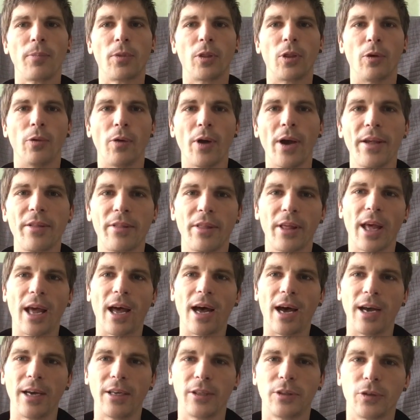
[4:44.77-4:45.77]
The way that
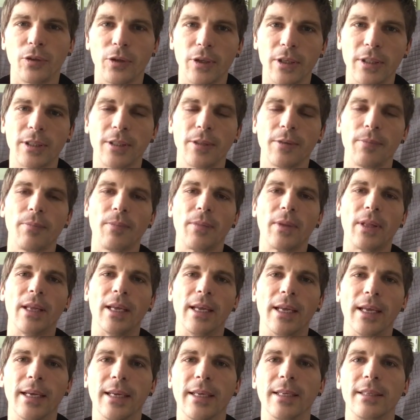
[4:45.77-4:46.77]
I do it
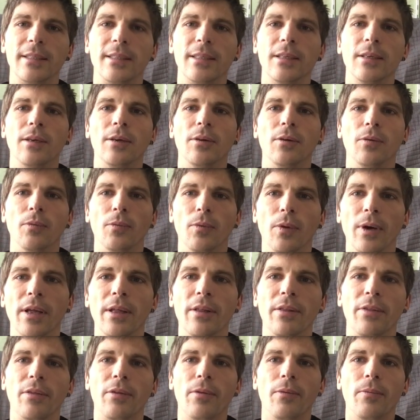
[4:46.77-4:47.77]
is
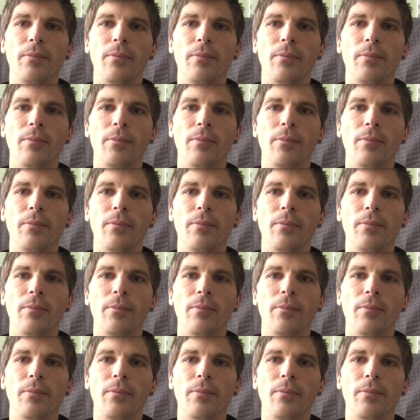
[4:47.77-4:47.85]
with